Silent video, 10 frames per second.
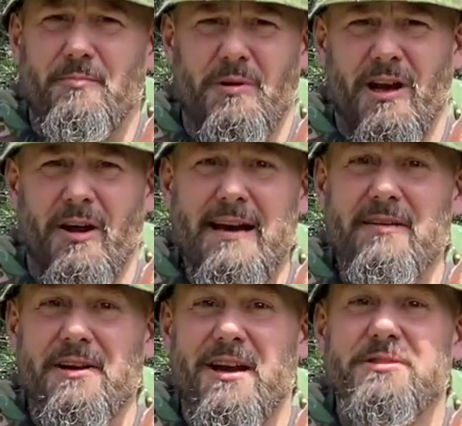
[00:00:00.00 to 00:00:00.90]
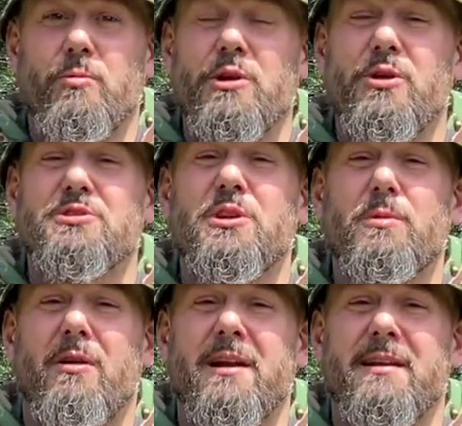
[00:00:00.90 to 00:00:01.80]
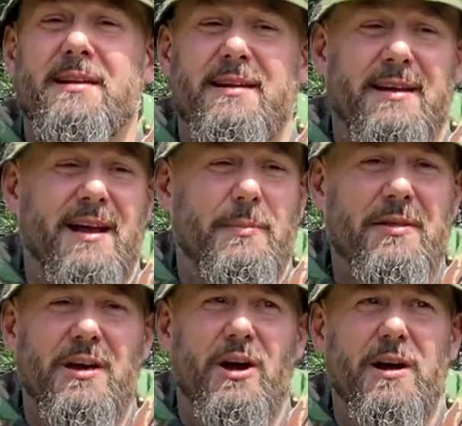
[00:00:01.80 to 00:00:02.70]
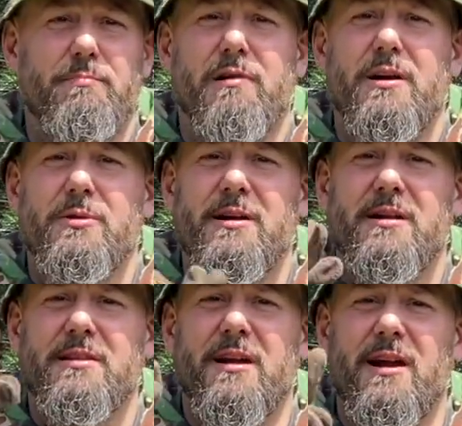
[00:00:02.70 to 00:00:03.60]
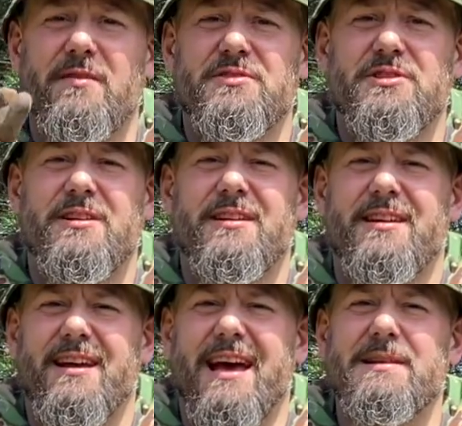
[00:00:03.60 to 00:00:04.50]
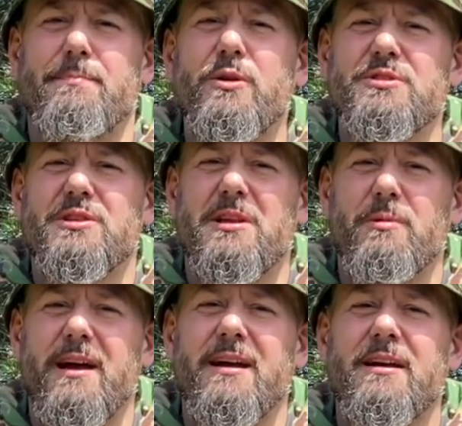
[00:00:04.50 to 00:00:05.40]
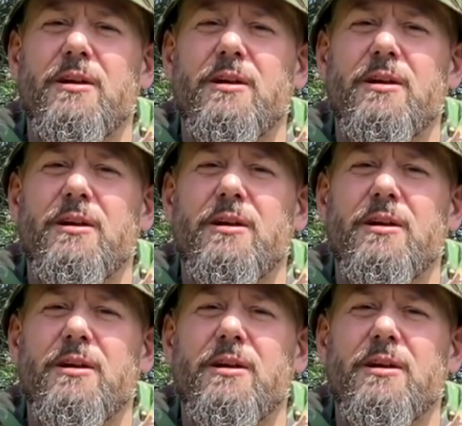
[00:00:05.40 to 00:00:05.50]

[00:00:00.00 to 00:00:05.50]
with our loadout videos, we're not too worried about the eye pro, the gloves and the boots that you wear.